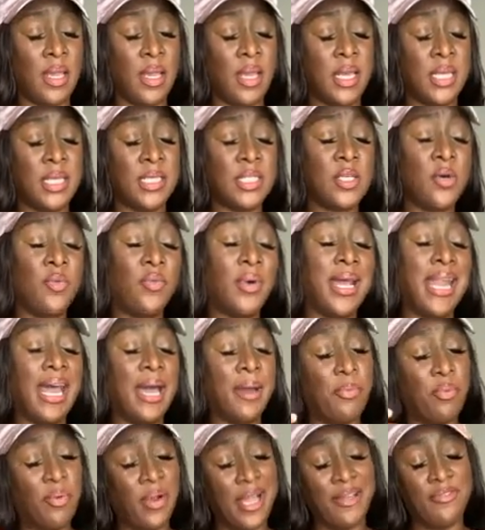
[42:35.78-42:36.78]
So what I
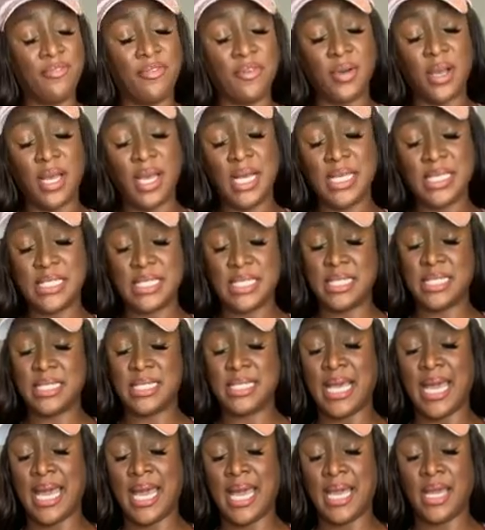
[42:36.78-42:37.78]
pray for us is
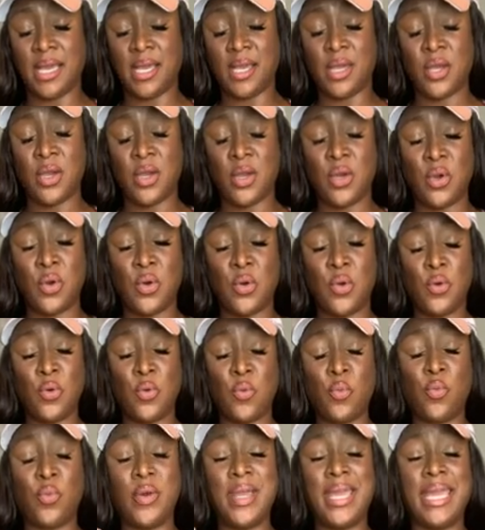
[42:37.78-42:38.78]
that
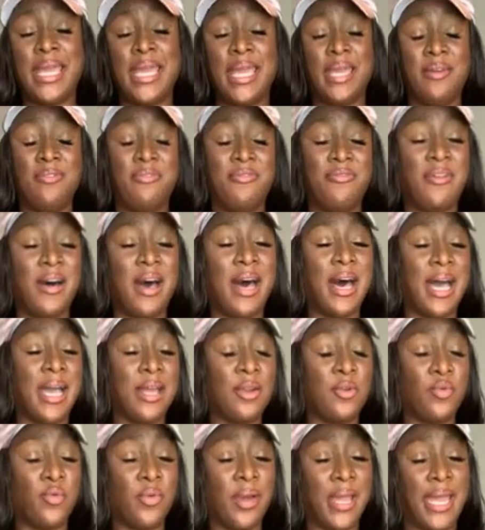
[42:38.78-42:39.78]
we
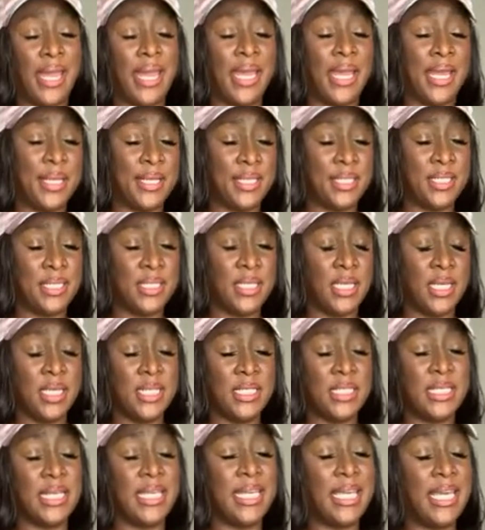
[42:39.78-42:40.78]
find ways
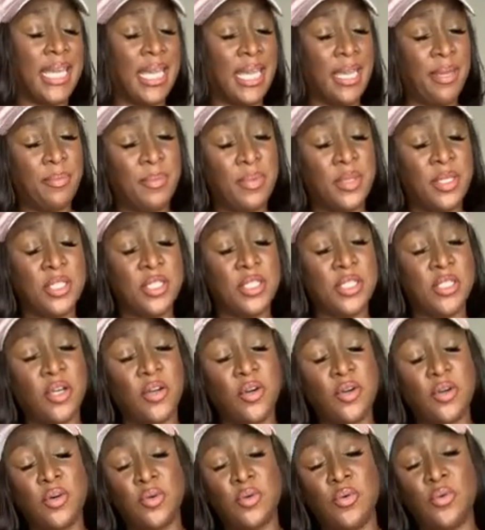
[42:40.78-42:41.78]
to keep the
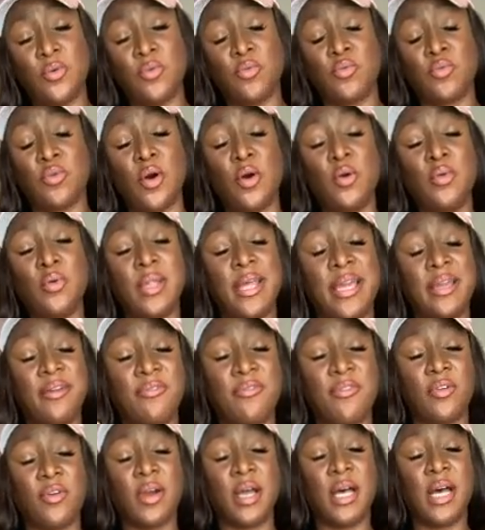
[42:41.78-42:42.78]
circle rolling
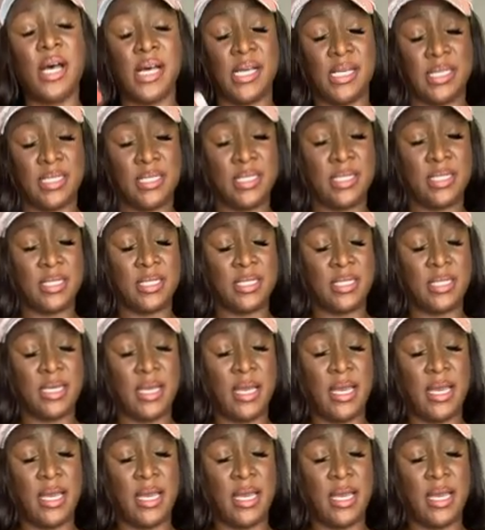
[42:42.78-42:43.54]
for us.